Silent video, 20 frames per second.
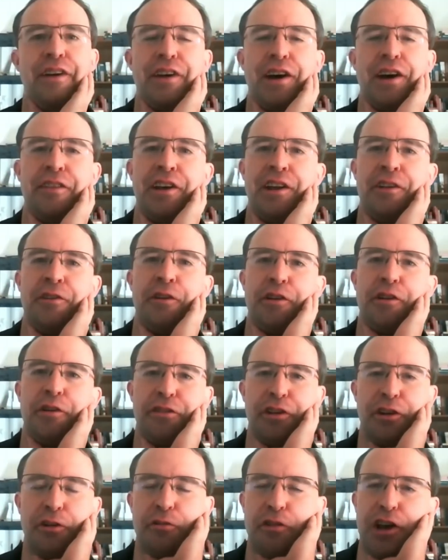on that note, there
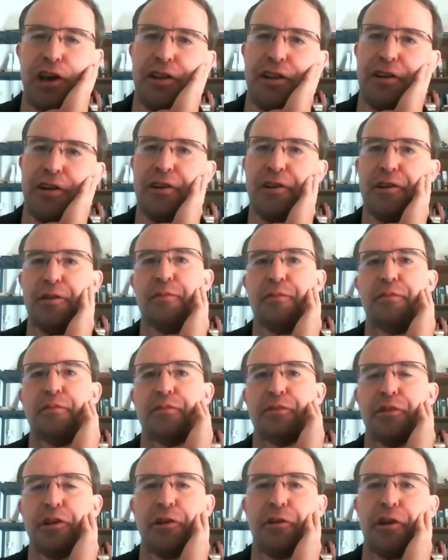was a great um,
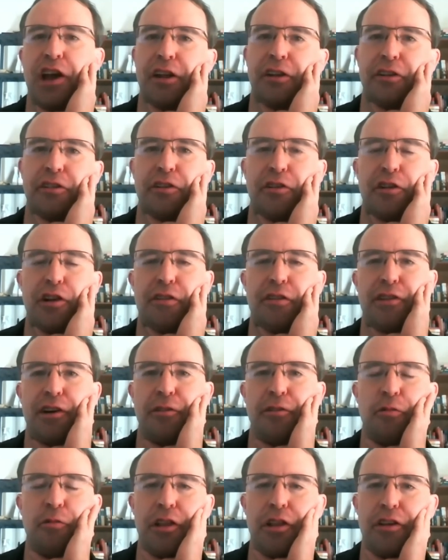little anecdote I found
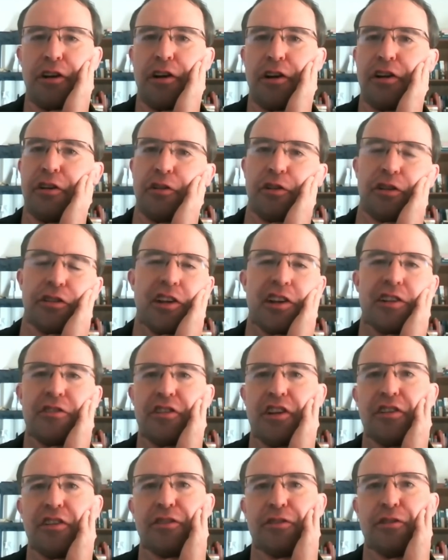in one of the articles on
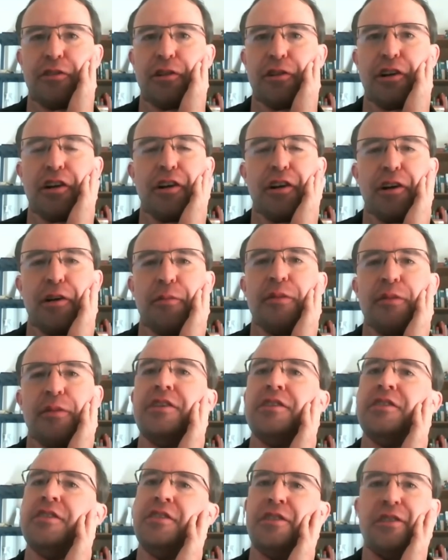JSTOR um,
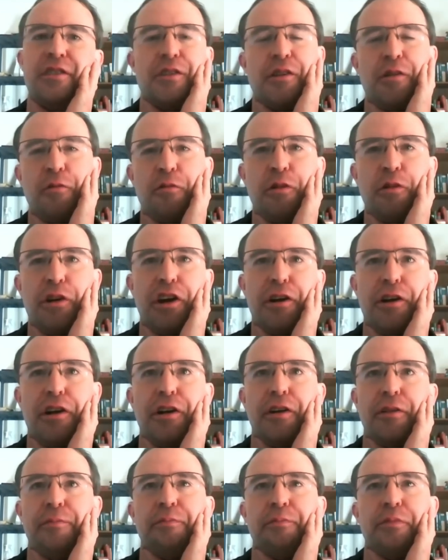
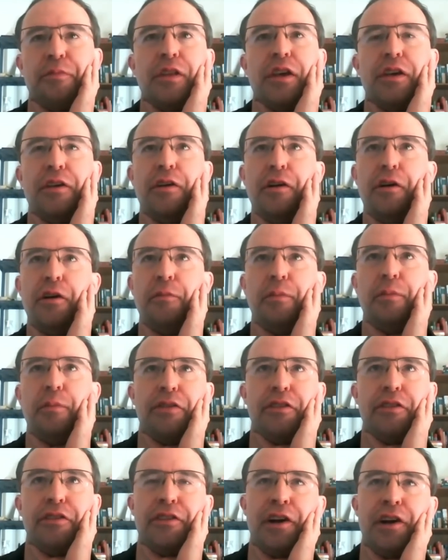where uh, about
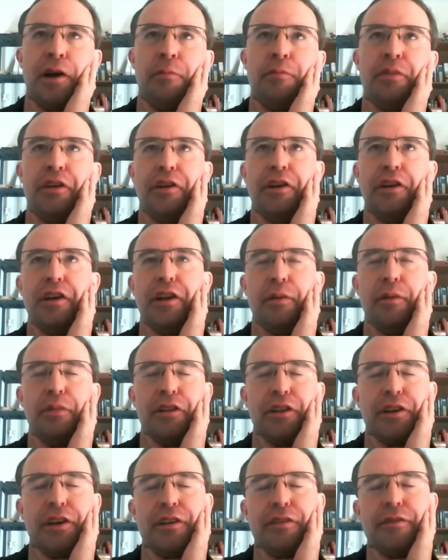this time period, I
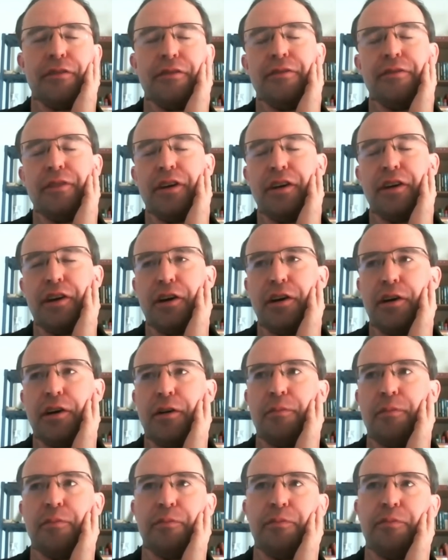believe
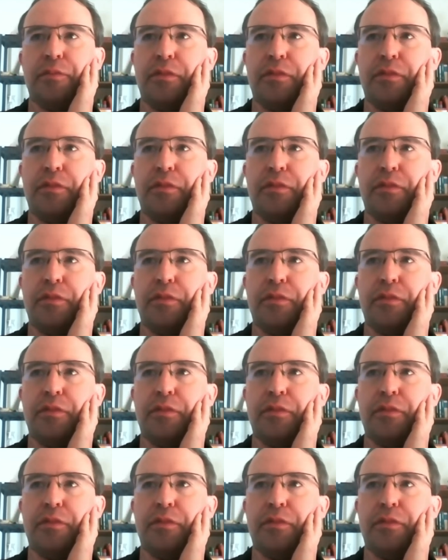um,